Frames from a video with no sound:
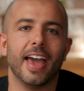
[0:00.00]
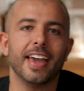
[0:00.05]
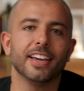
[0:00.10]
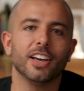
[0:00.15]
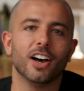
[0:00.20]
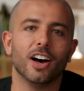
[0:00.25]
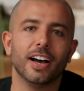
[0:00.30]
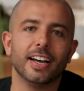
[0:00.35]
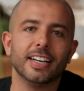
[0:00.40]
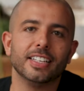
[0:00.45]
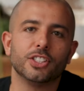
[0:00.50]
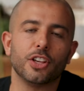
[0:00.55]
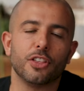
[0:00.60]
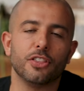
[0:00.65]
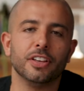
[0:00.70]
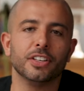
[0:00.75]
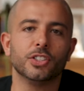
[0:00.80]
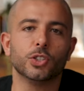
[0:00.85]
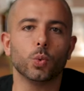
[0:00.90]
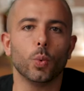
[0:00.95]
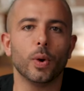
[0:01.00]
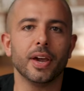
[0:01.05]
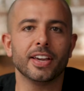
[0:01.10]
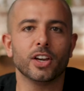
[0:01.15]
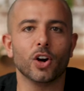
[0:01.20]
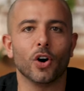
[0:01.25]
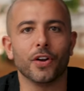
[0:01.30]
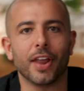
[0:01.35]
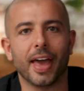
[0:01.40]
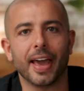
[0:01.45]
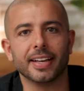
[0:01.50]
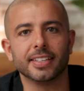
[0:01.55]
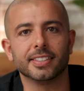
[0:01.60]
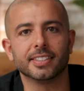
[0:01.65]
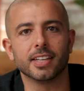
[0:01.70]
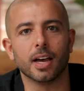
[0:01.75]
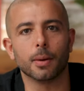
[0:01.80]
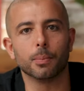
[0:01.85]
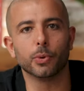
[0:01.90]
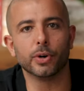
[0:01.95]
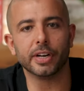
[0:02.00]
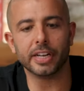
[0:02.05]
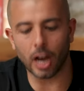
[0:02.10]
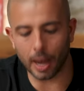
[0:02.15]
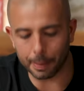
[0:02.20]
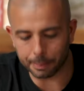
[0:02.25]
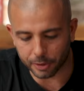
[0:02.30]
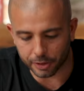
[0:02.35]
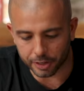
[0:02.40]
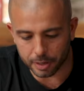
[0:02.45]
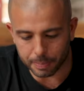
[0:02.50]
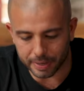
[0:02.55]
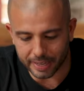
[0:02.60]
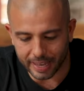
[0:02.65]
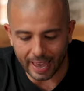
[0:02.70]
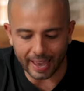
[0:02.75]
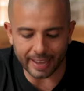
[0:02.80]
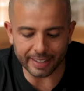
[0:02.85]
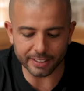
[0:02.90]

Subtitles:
Hey guys, this week on Hey Sabri, I'm gonna be